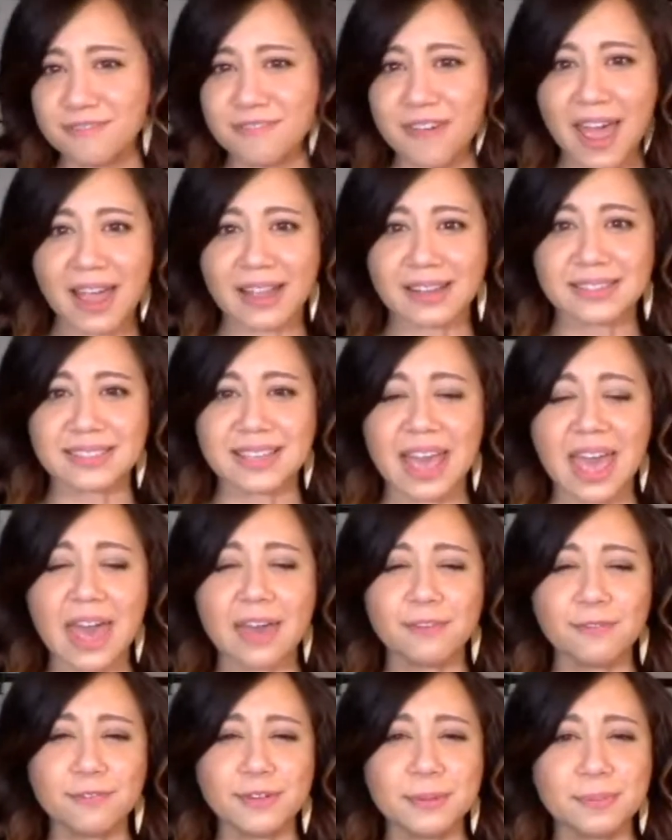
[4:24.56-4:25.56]
fact,
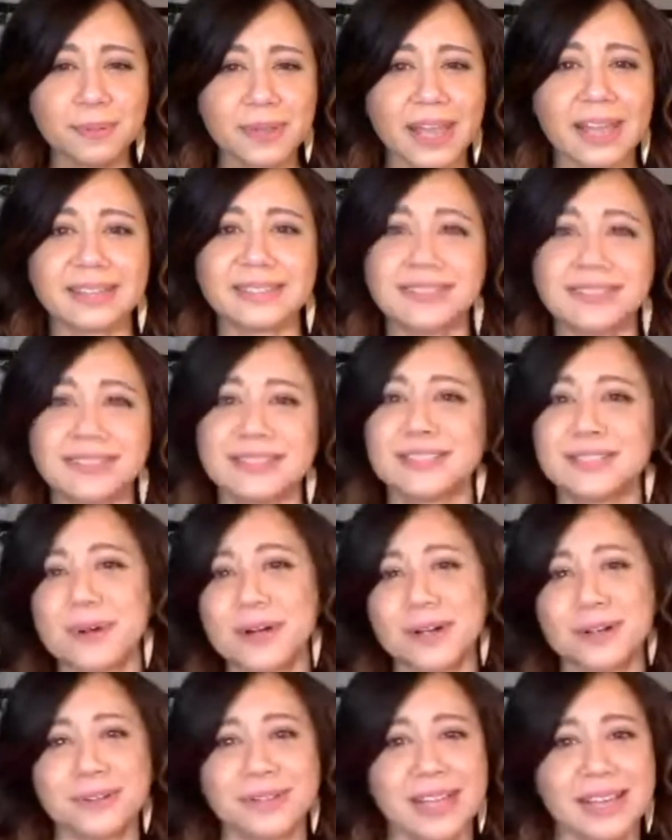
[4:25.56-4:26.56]
every plant in
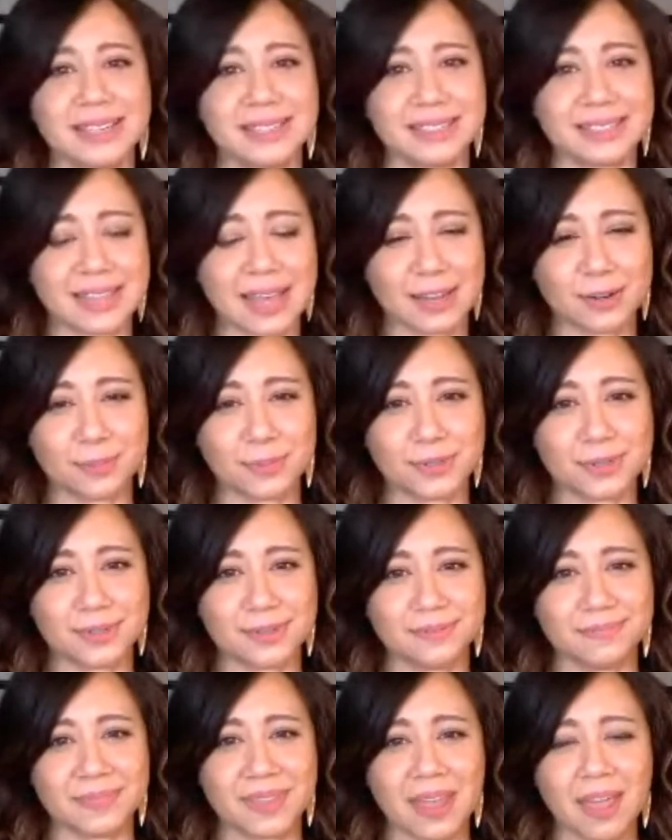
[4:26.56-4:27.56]
Tomorrowland is
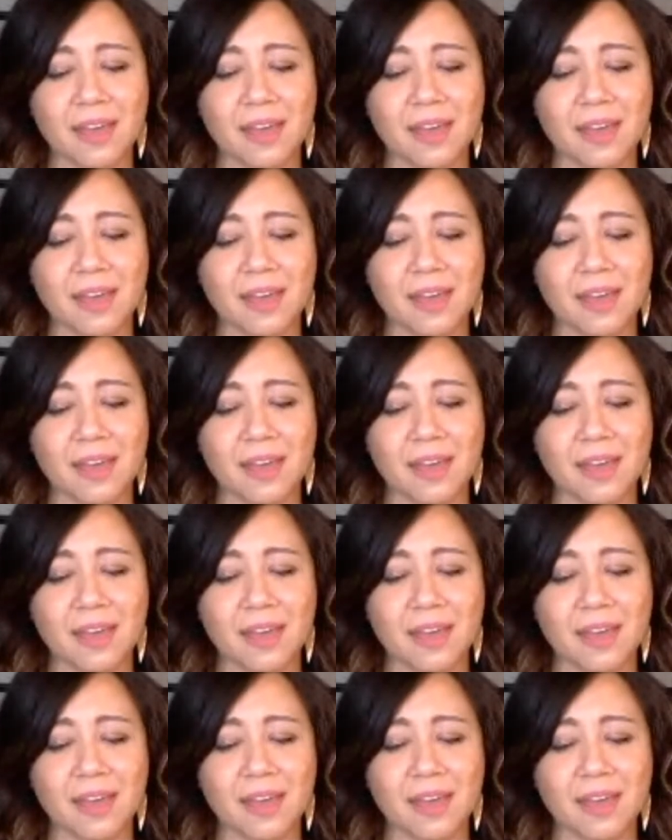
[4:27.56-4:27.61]
edible.